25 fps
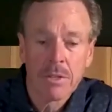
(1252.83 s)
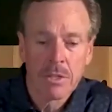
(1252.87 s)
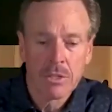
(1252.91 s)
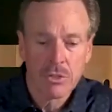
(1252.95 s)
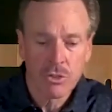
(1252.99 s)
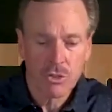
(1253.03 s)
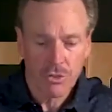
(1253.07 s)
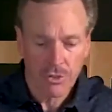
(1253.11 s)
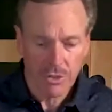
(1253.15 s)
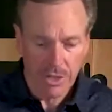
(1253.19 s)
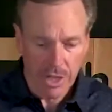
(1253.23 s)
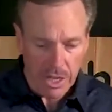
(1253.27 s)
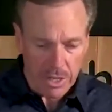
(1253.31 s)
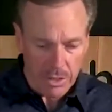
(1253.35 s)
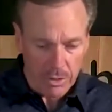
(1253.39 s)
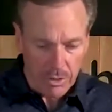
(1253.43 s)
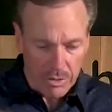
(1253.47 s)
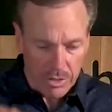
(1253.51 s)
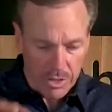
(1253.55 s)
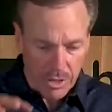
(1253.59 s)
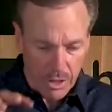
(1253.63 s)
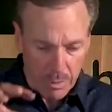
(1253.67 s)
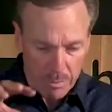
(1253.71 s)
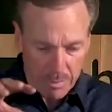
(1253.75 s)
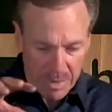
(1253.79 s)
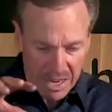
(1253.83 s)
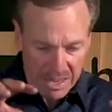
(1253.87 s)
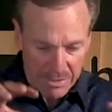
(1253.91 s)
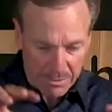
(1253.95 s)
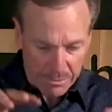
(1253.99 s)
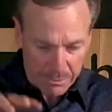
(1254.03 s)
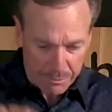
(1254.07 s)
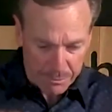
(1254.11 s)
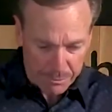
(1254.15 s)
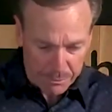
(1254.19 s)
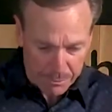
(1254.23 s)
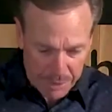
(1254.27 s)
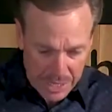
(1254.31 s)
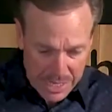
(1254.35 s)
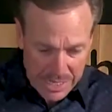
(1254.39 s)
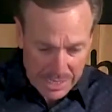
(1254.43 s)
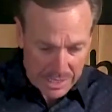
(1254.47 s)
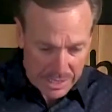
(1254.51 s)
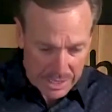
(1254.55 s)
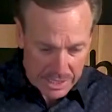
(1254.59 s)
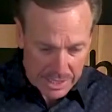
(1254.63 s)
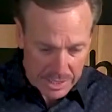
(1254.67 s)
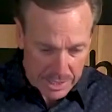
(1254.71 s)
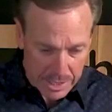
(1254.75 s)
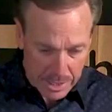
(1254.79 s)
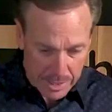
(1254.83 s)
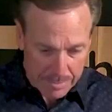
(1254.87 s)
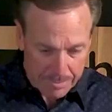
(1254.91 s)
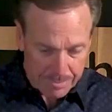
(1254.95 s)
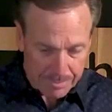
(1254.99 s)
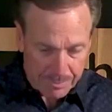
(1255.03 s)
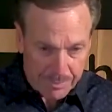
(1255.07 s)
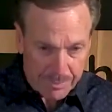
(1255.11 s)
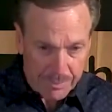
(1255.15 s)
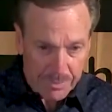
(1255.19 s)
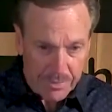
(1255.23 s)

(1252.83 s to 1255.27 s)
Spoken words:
So not only are my feet lit up,